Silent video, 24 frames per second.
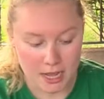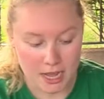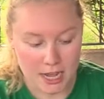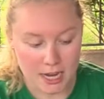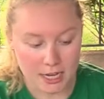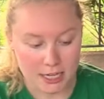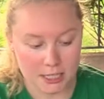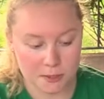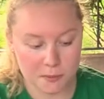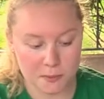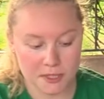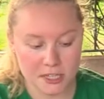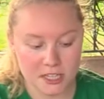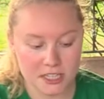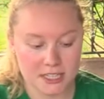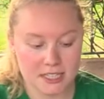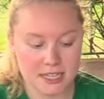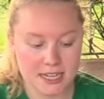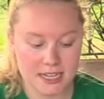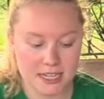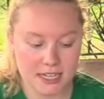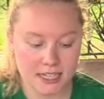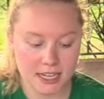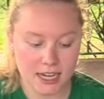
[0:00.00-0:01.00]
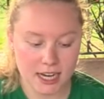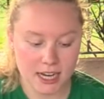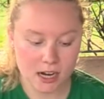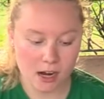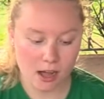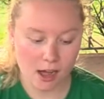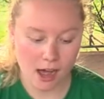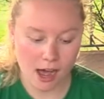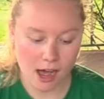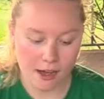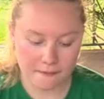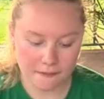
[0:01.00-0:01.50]
because we just need to cut
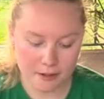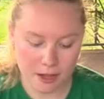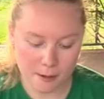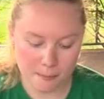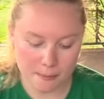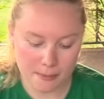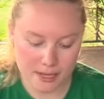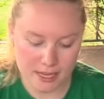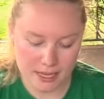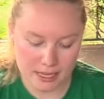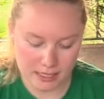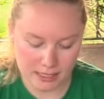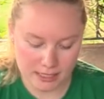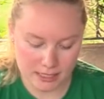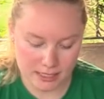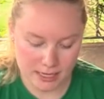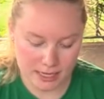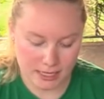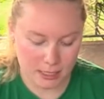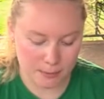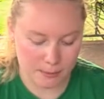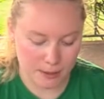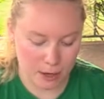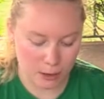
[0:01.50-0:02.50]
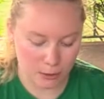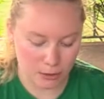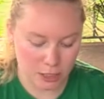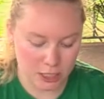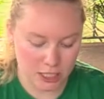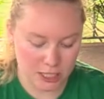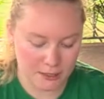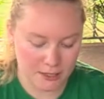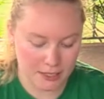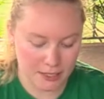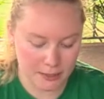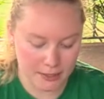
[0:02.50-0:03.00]
off a piece that's about
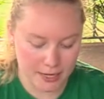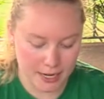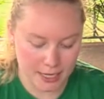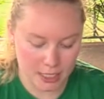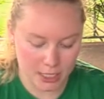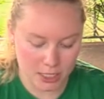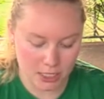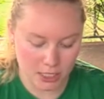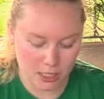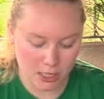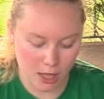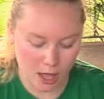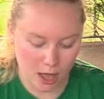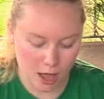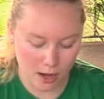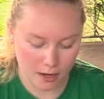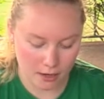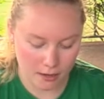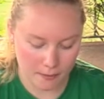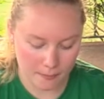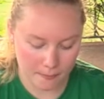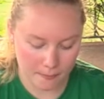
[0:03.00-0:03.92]
2 or 3 inches long.